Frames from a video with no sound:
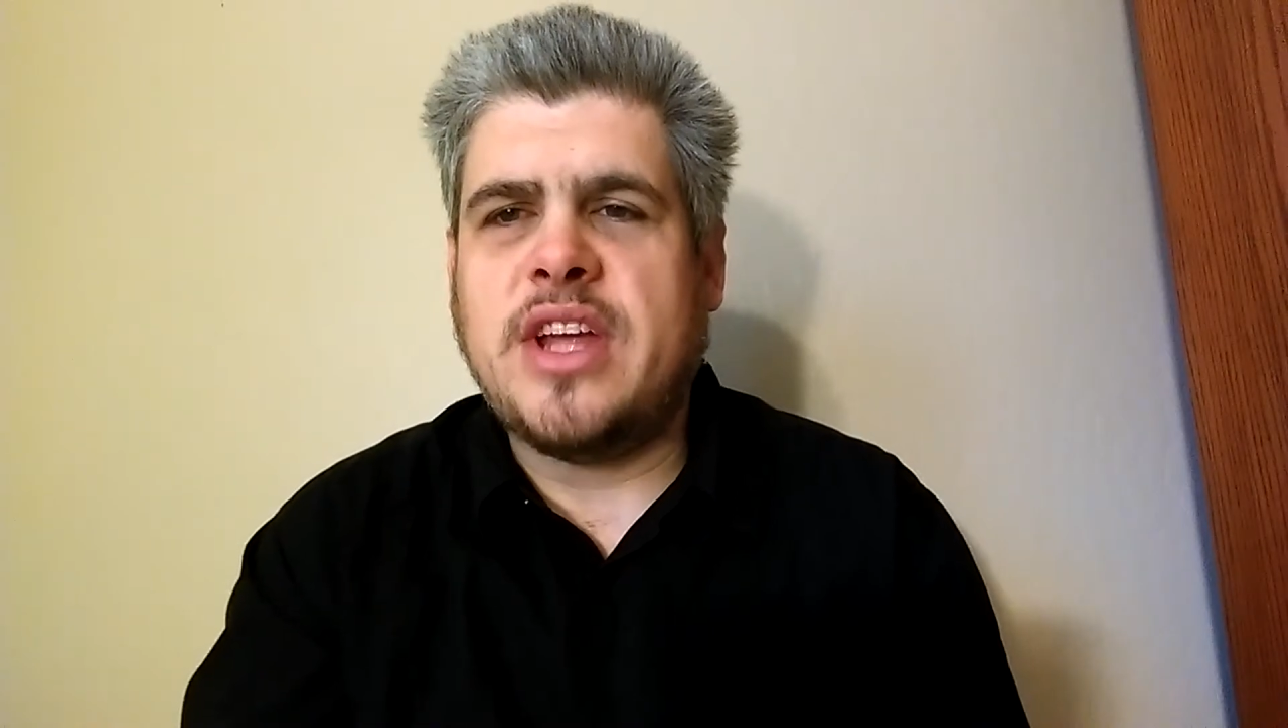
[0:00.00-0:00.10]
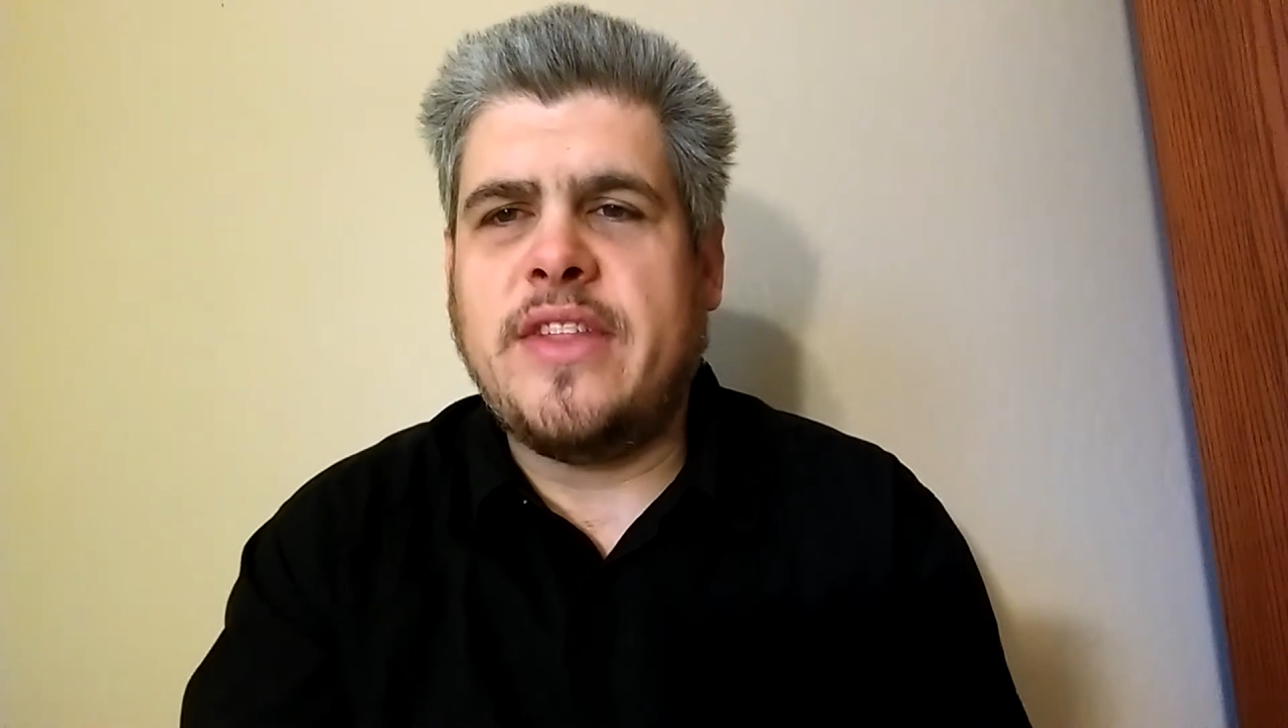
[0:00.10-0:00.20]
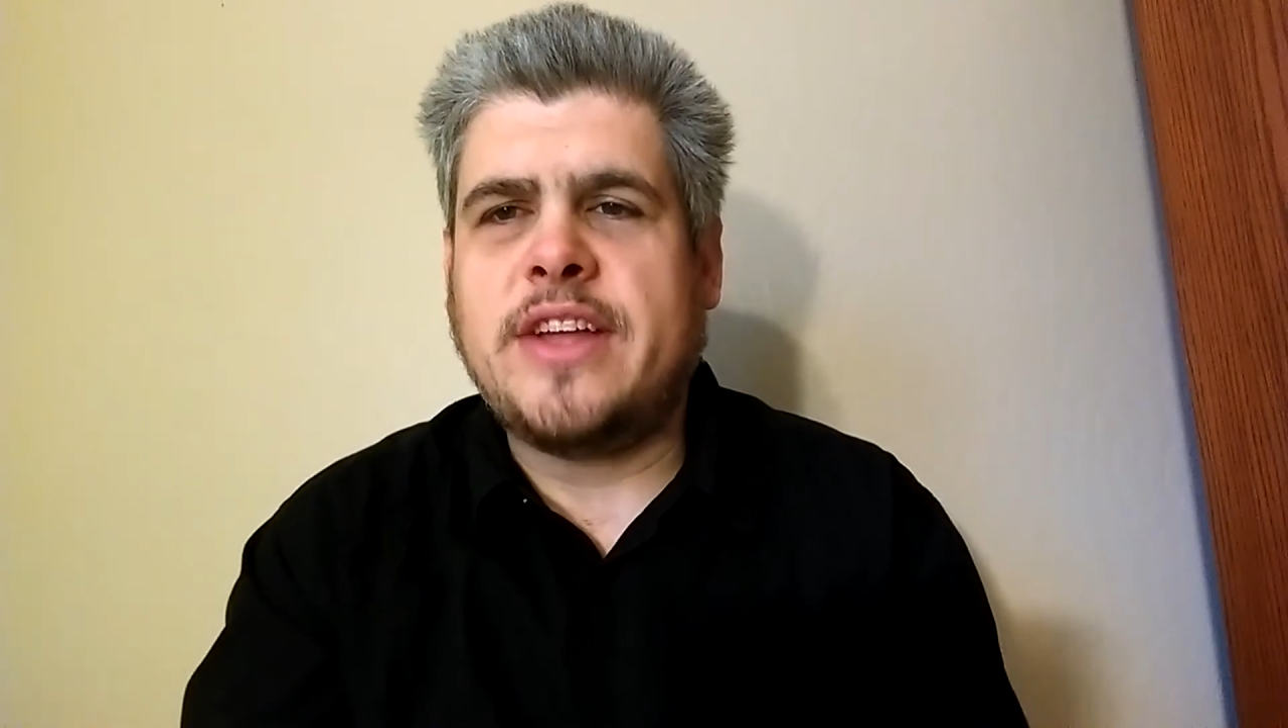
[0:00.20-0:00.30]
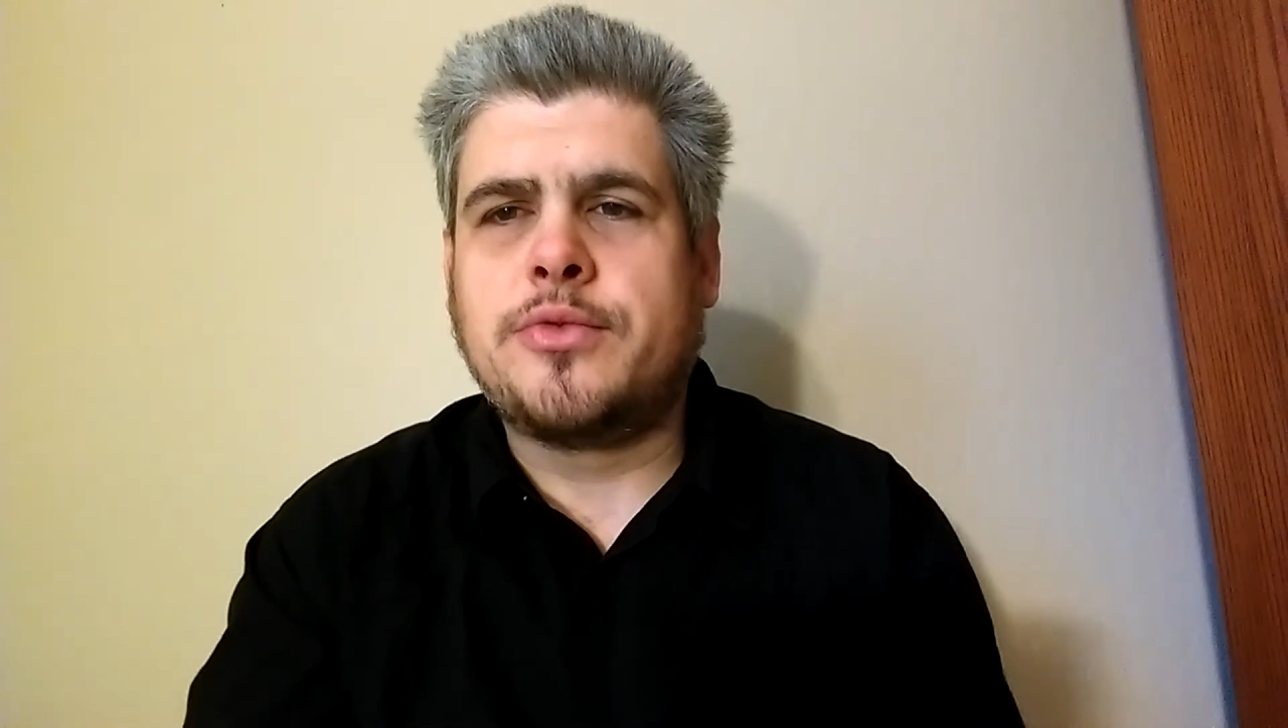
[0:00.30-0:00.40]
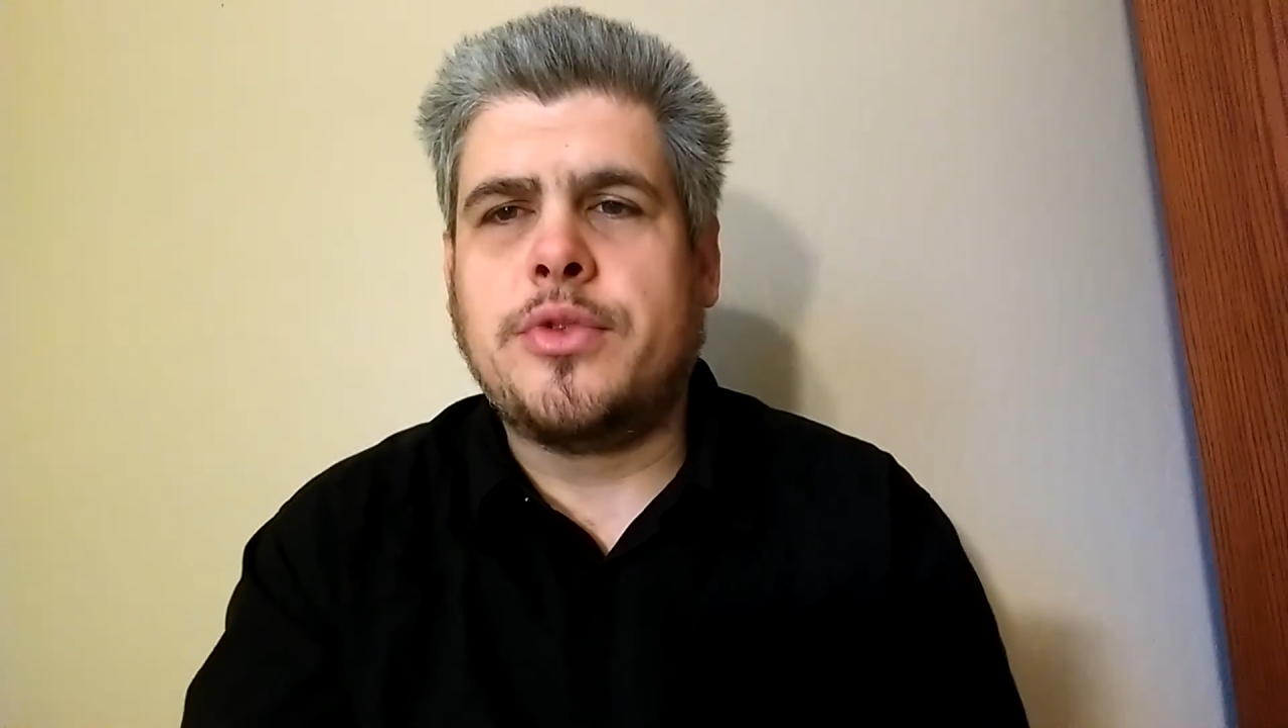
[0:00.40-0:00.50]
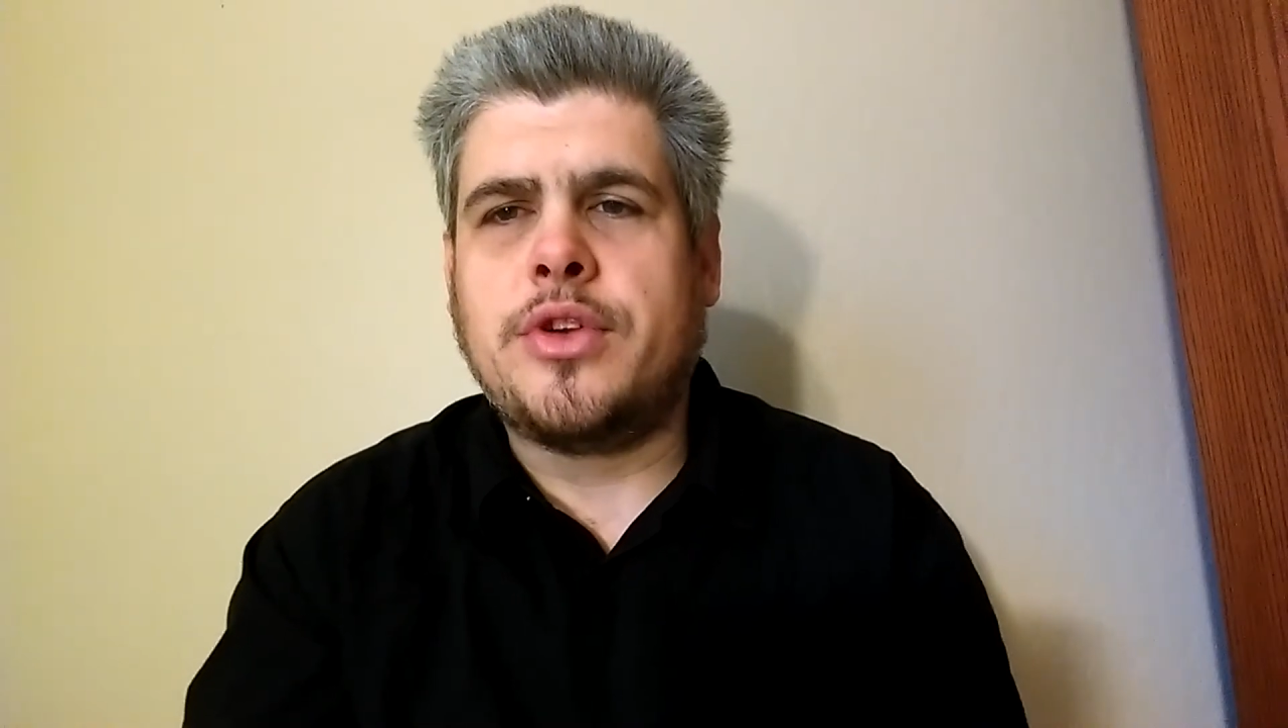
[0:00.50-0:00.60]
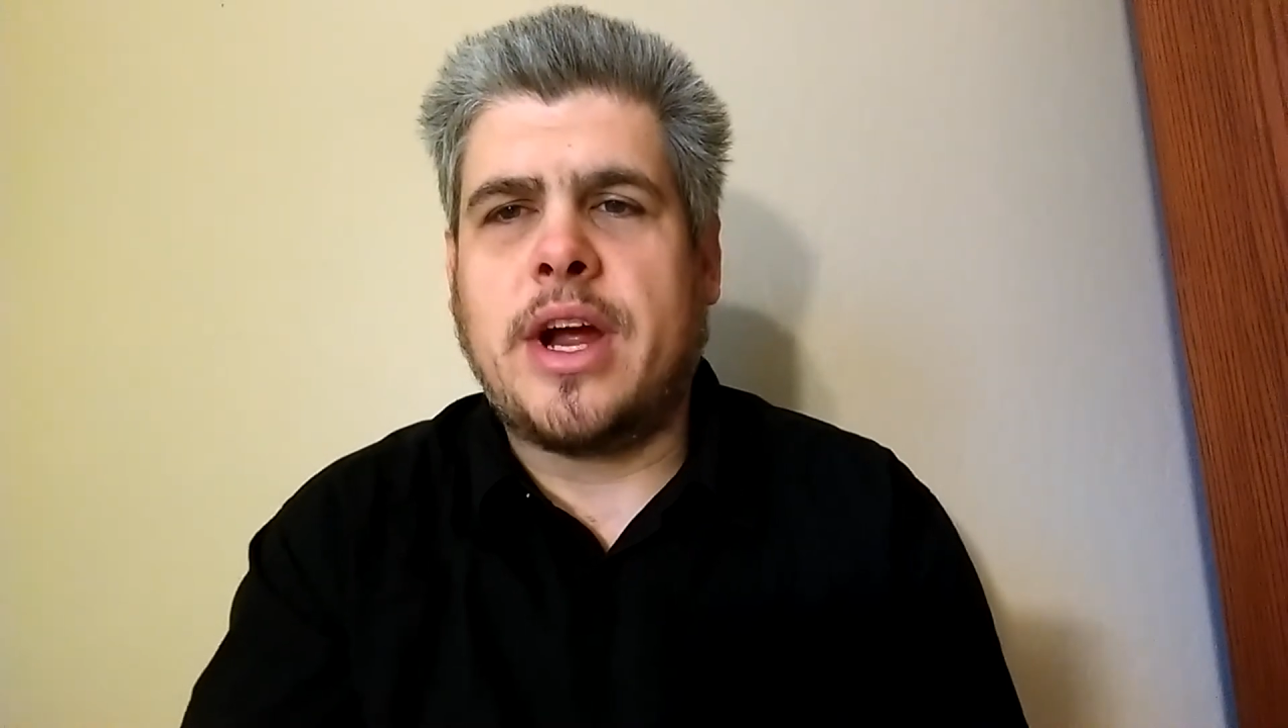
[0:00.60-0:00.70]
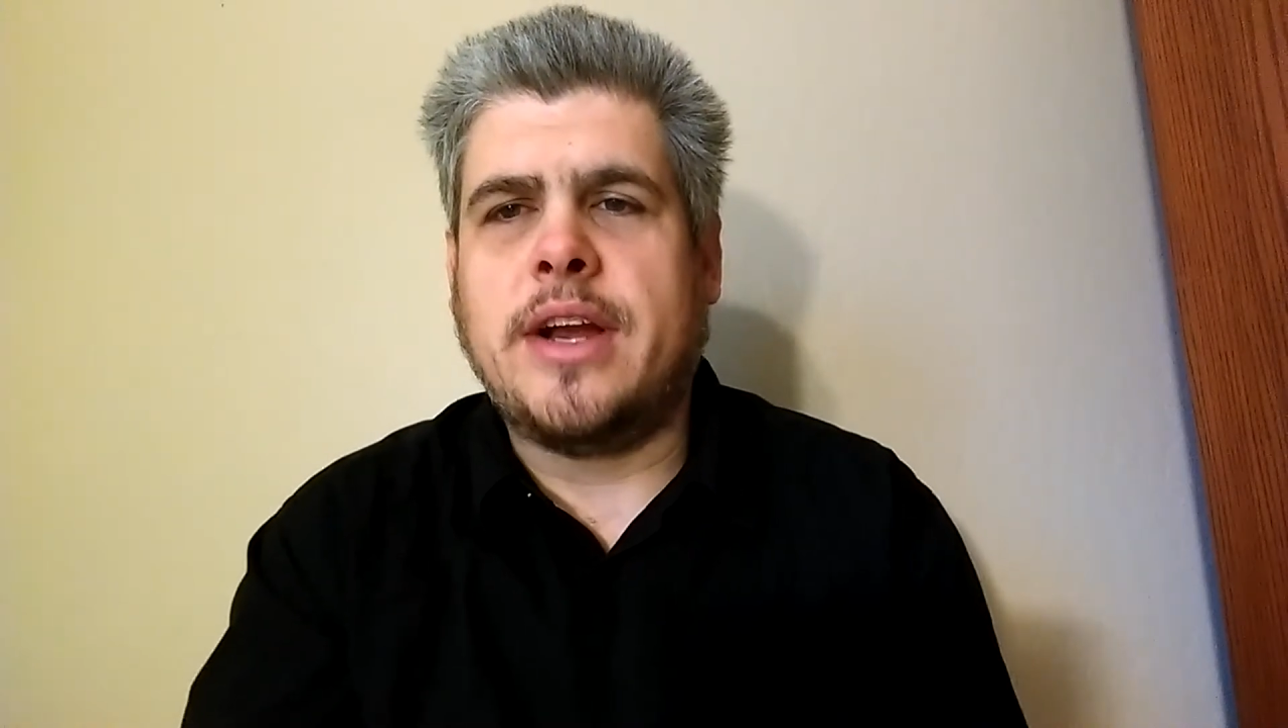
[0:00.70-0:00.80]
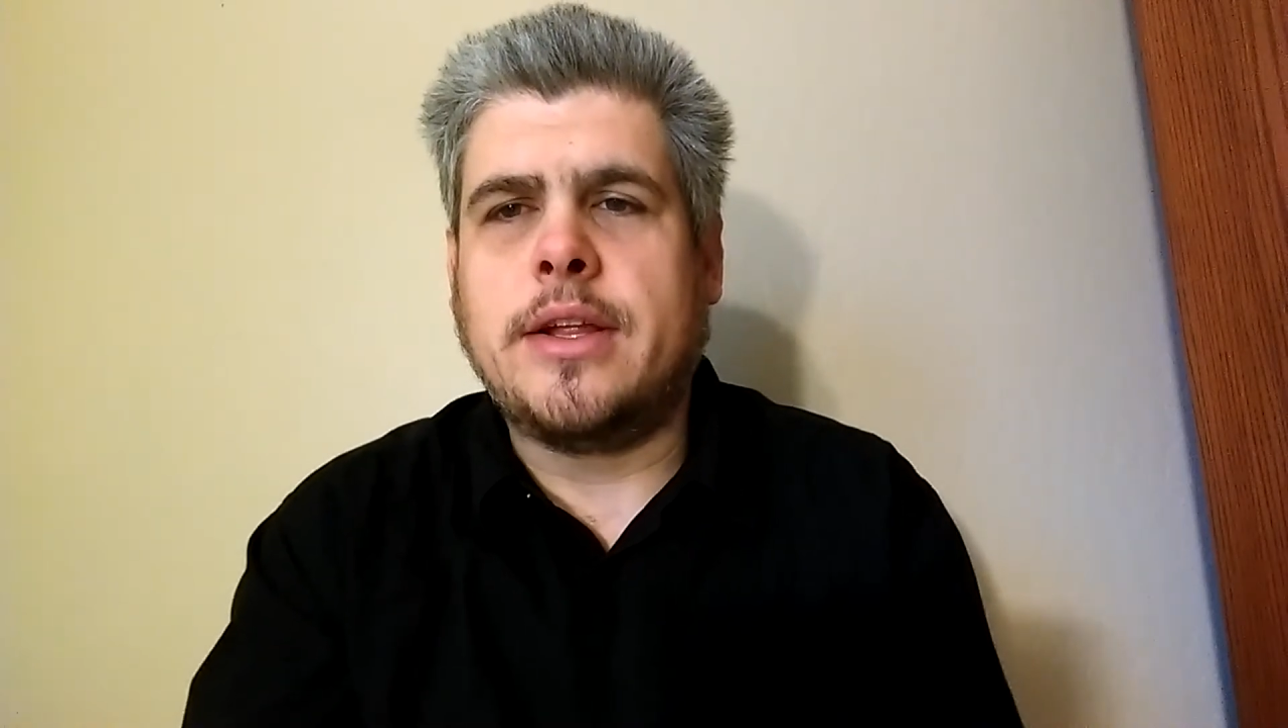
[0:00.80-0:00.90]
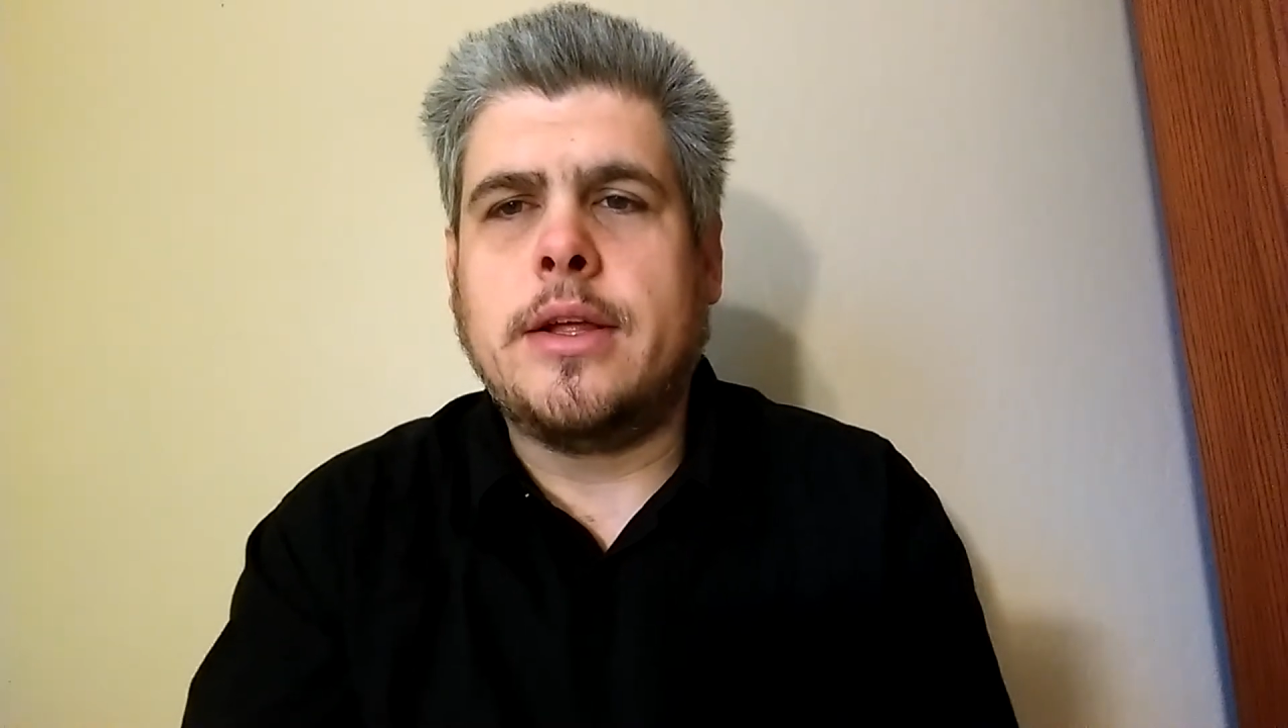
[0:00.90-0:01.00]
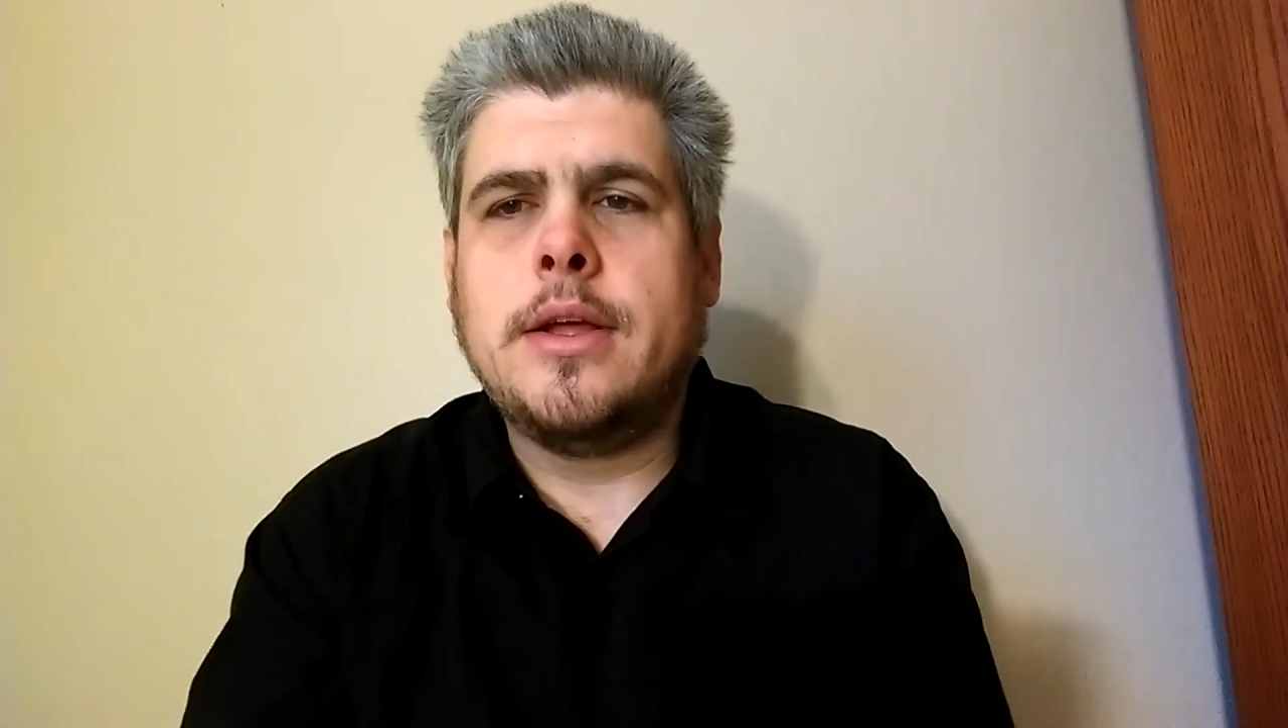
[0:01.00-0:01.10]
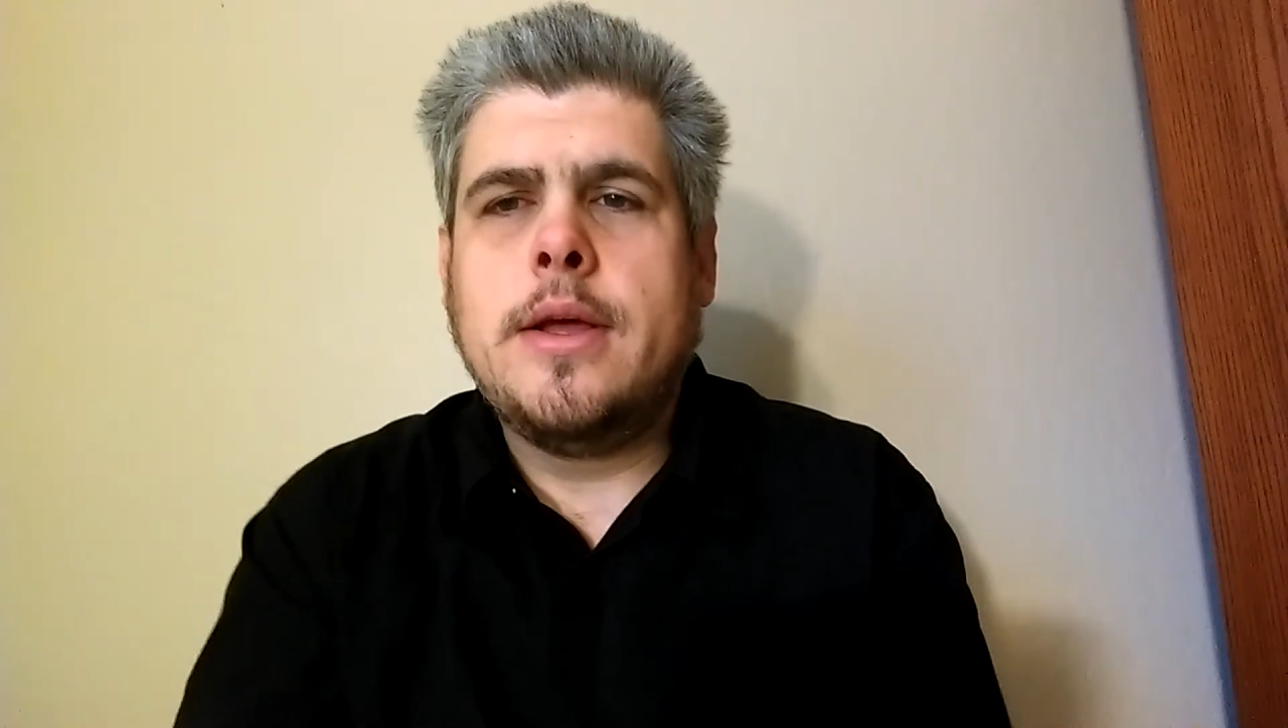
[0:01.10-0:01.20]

and that's where they're hiding,